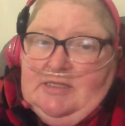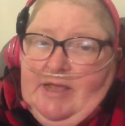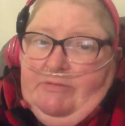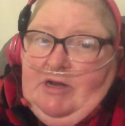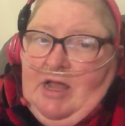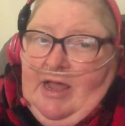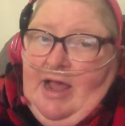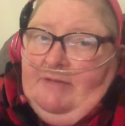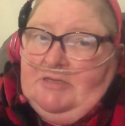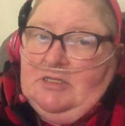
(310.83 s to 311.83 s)

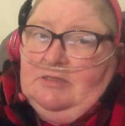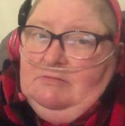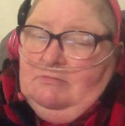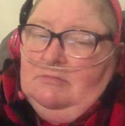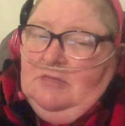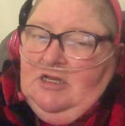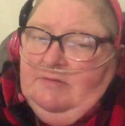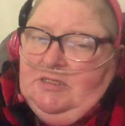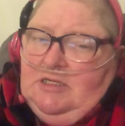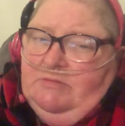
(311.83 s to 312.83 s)
I'd
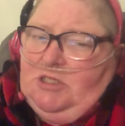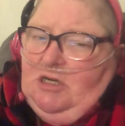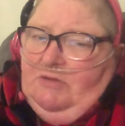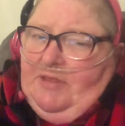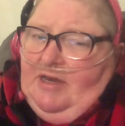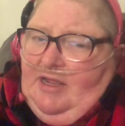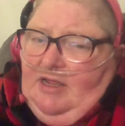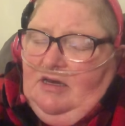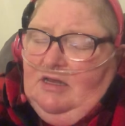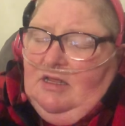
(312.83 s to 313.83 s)
have to double check on that
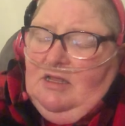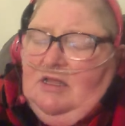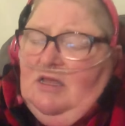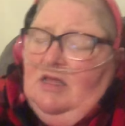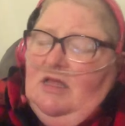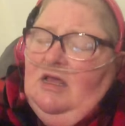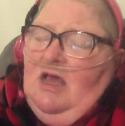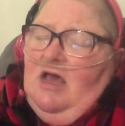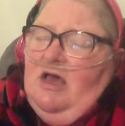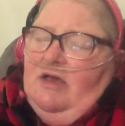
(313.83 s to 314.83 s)
date.
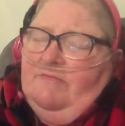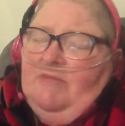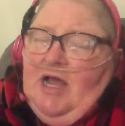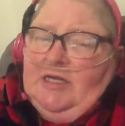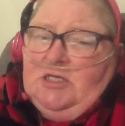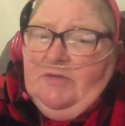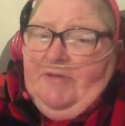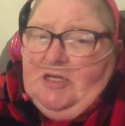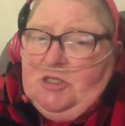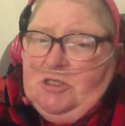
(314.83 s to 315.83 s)
I took
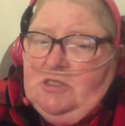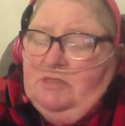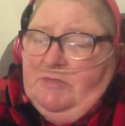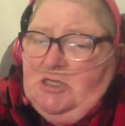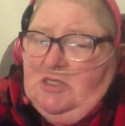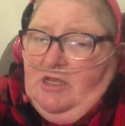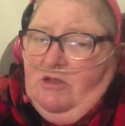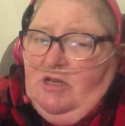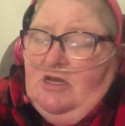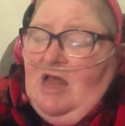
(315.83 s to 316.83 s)
pictures as much as I
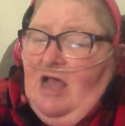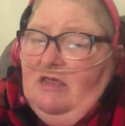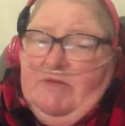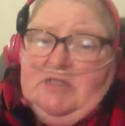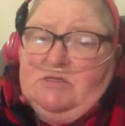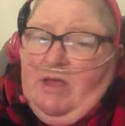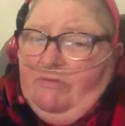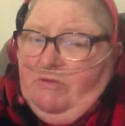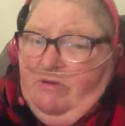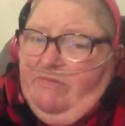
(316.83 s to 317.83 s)
could to document so I
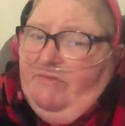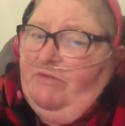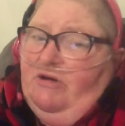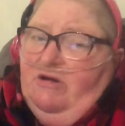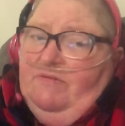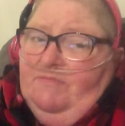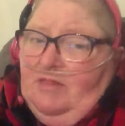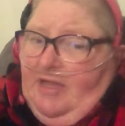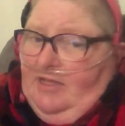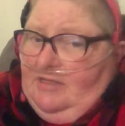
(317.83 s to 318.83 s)
would remember,
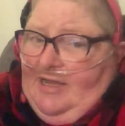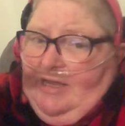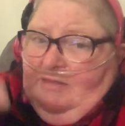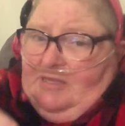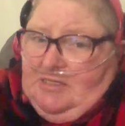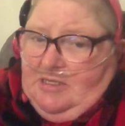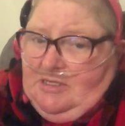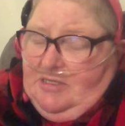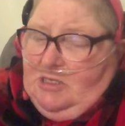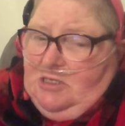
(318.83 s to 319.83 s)
like, date this,
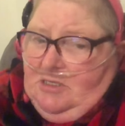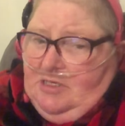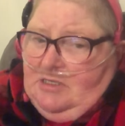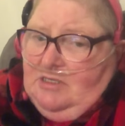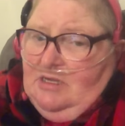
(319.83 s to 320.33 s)
and this.